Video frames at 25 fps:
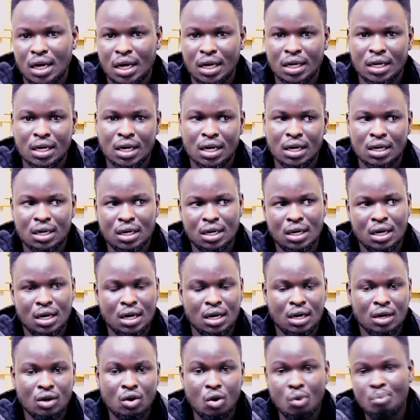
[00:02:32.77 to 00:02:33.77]
I can
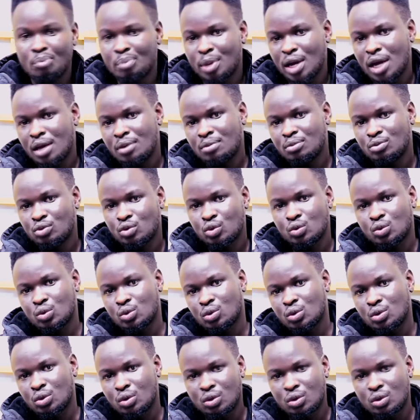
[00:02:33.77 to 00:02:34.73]
uh, compare him to